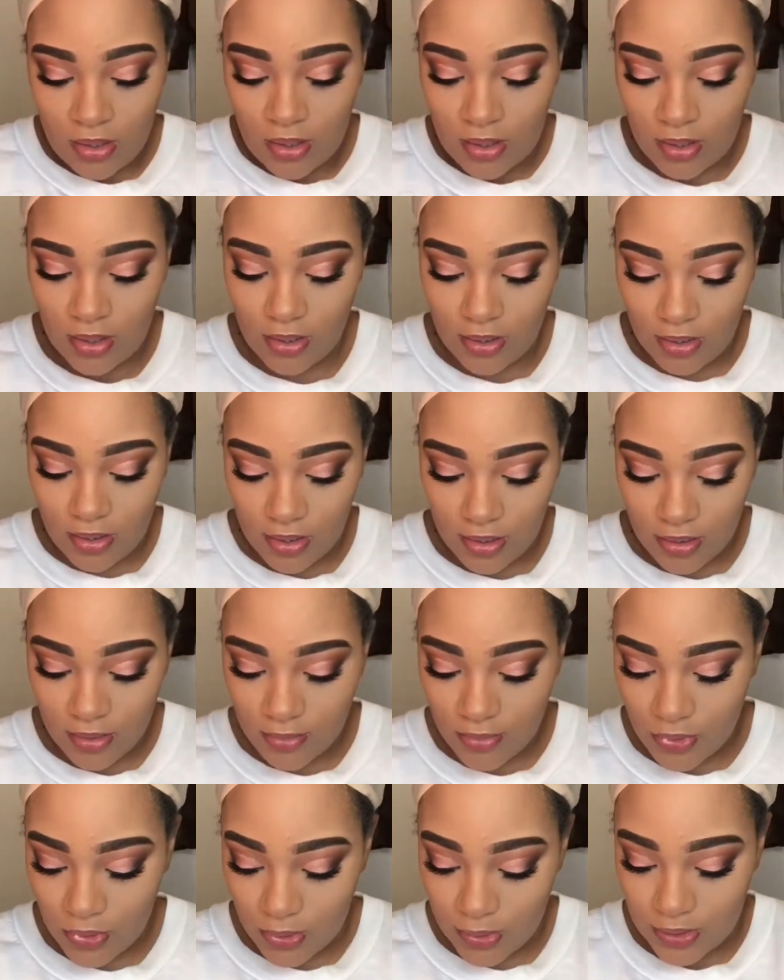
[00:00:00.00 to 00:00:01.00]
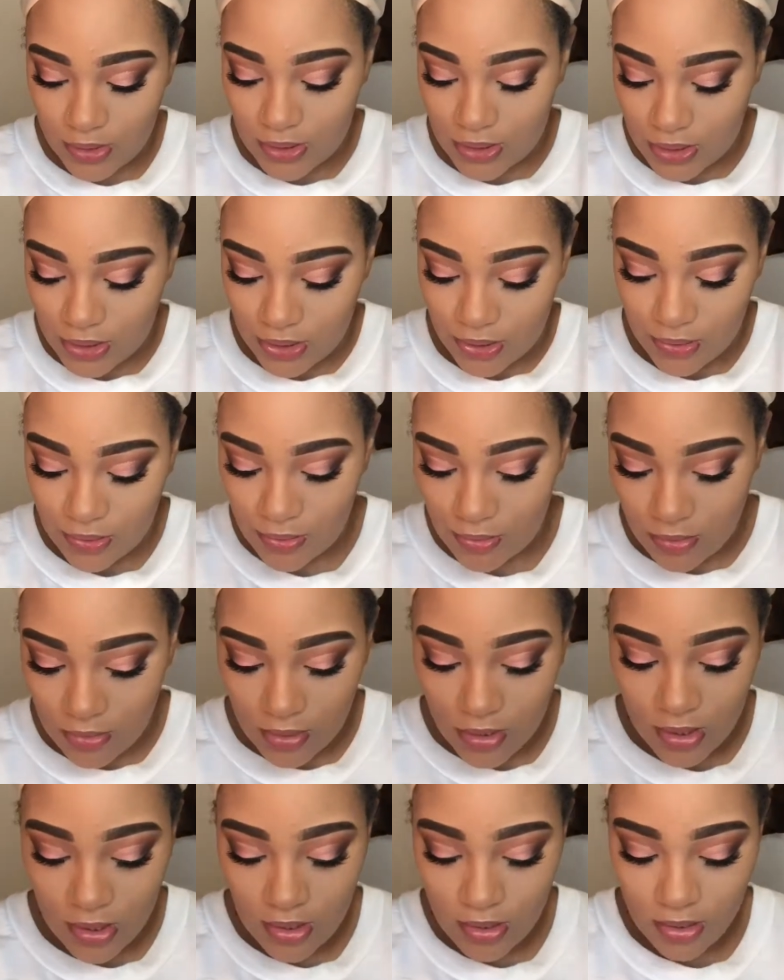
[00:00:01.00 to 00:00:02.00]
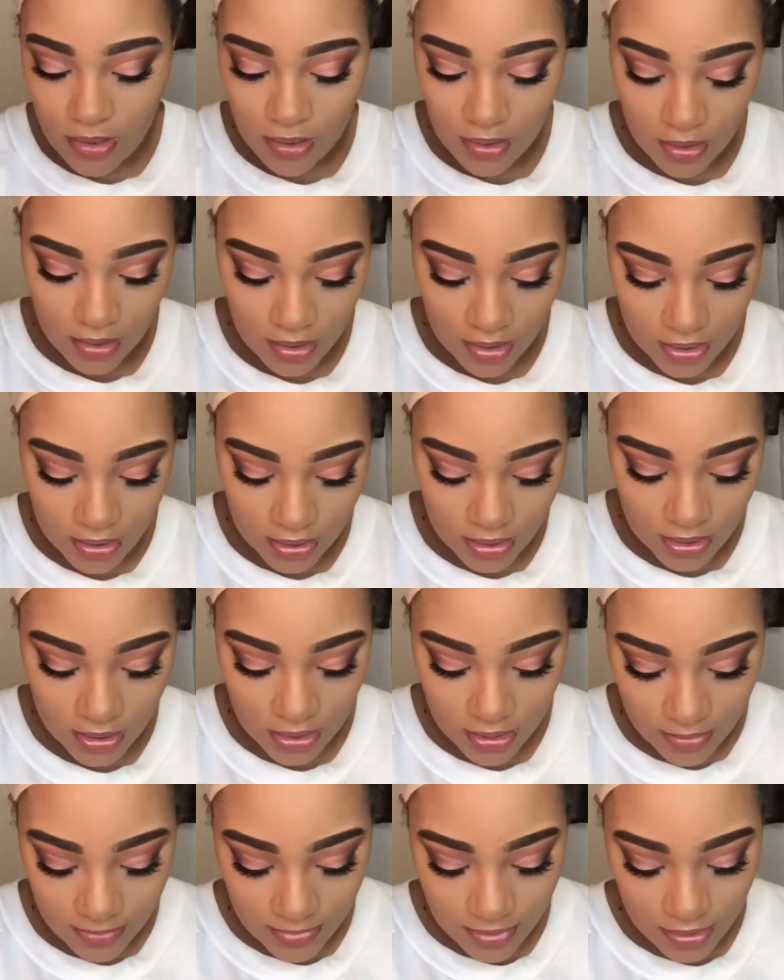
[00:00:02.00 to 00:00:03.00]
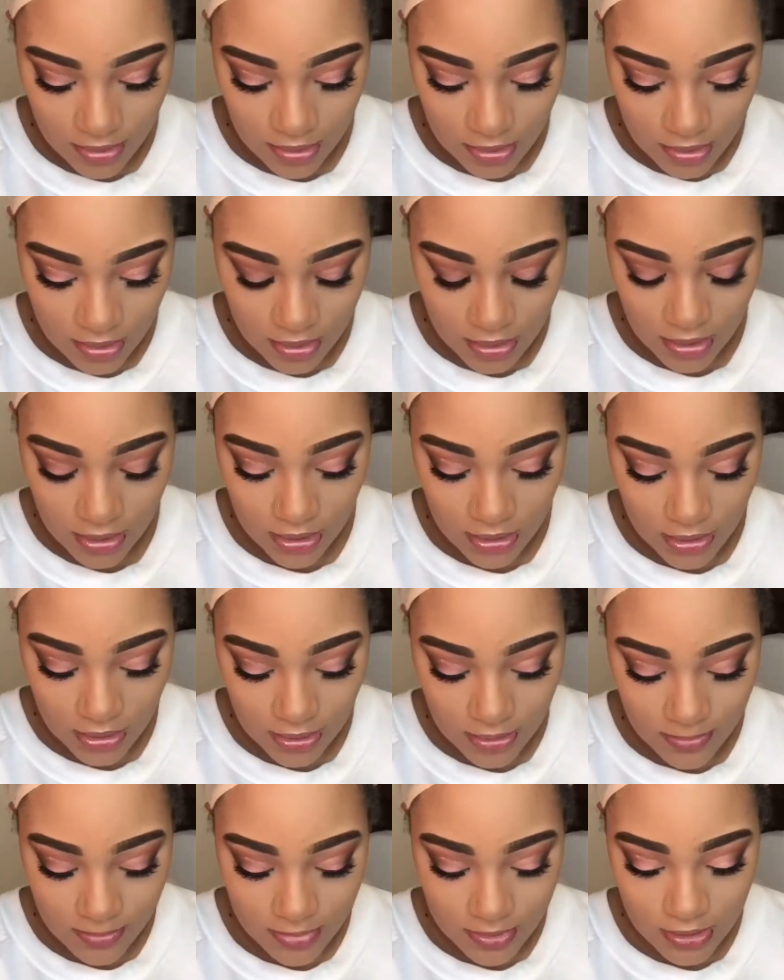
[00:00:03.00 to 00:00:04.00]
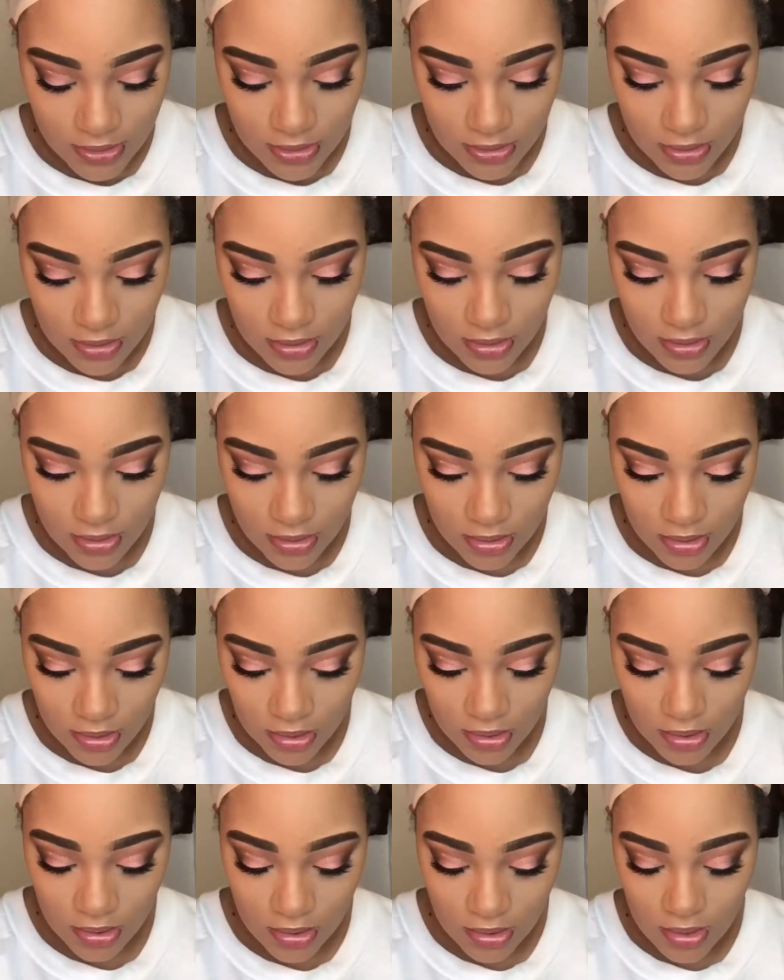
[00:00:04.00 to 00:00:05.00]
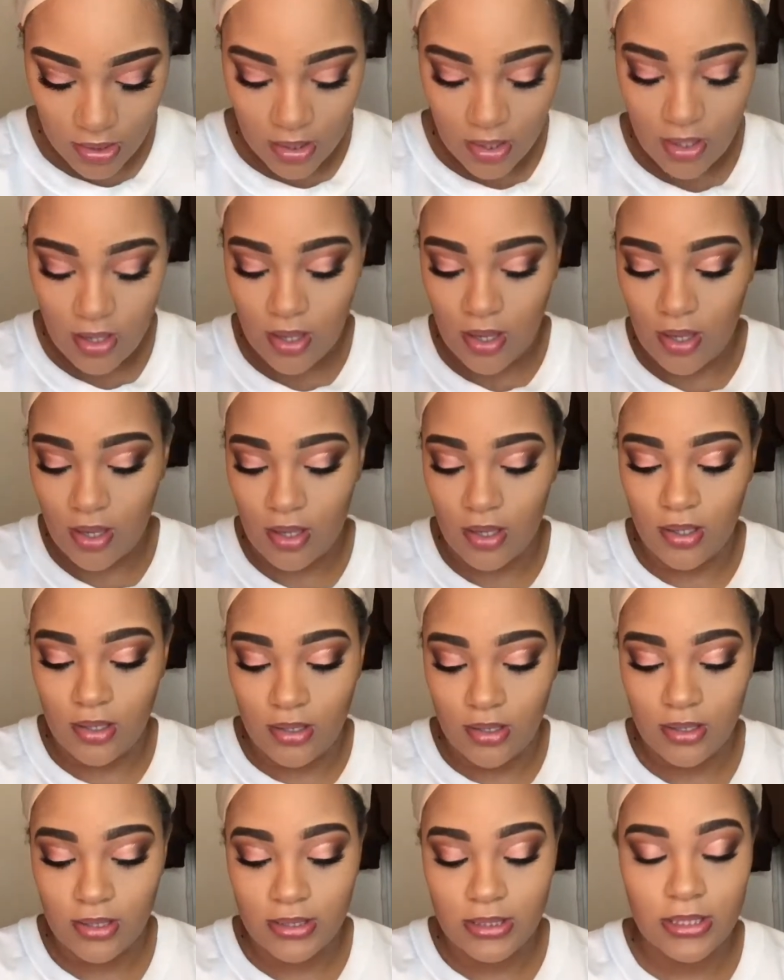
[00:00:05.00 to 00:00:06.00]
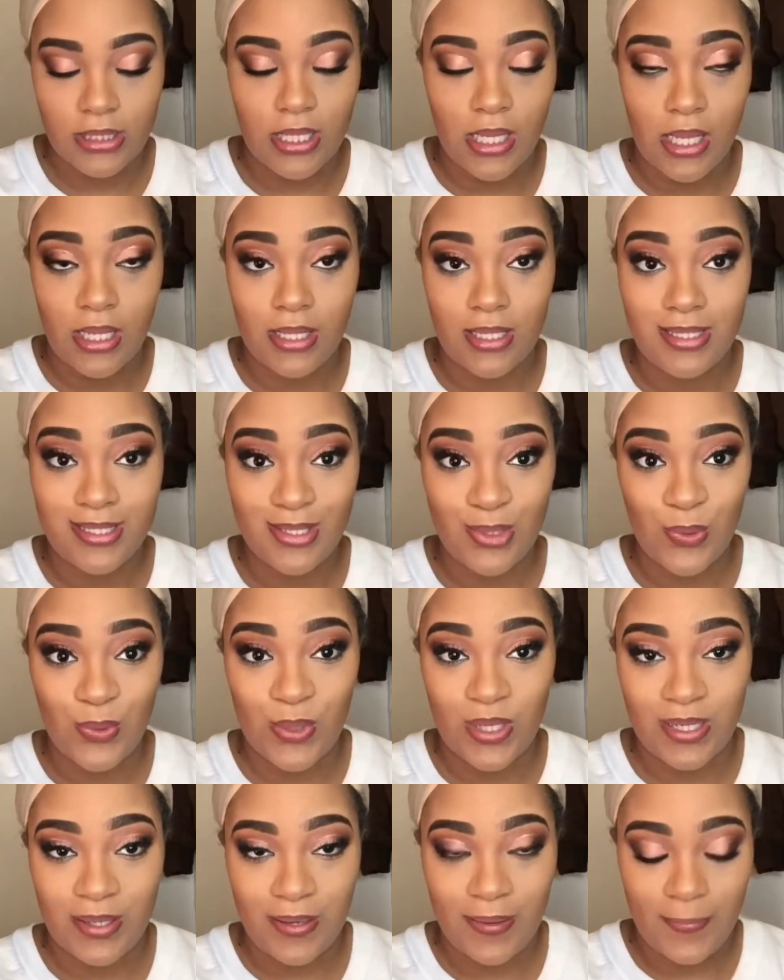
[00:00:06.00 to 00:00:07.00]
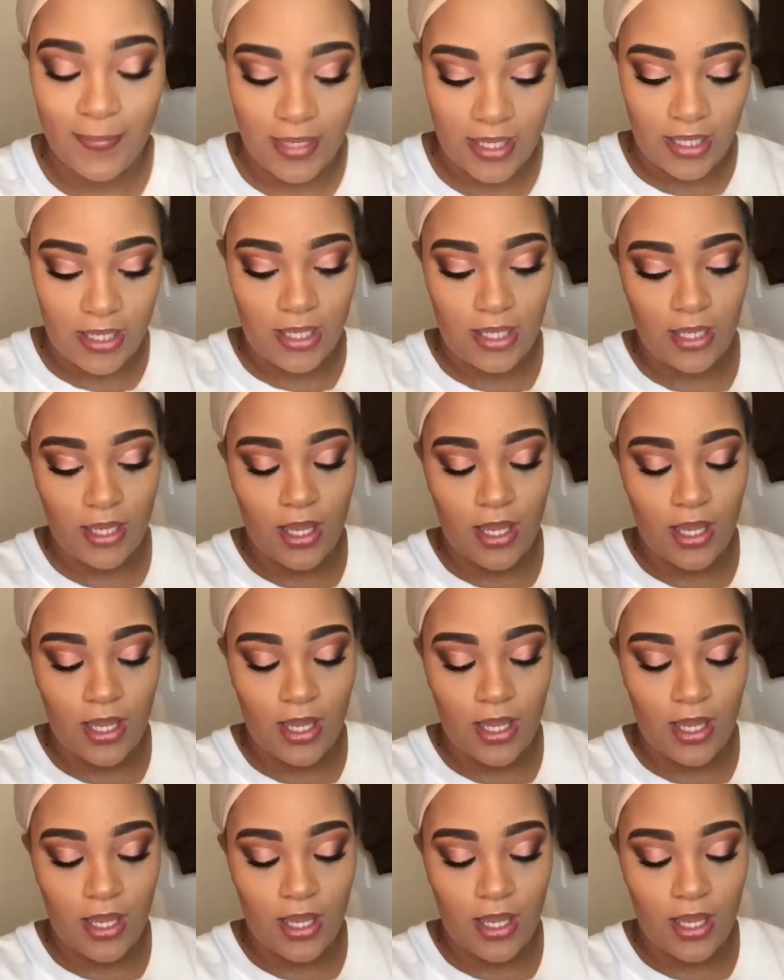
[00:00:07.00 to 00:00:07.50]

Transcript: And now I'm going to unclip the clips and slide this on my